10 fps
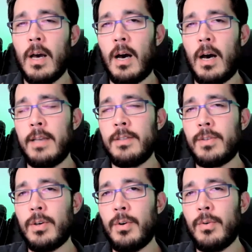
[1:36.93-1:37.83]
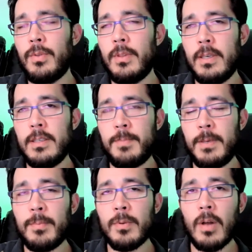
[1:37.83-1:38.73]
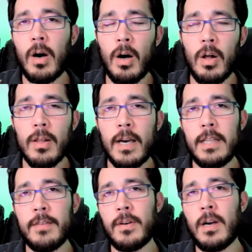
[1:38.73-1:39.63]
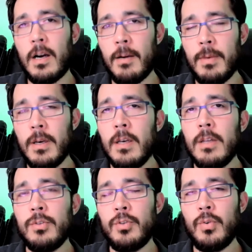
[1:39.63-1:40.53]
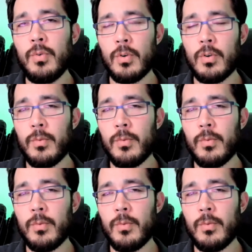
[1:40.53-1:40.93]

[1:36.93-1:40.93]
Uh, and so these people all kind of come to her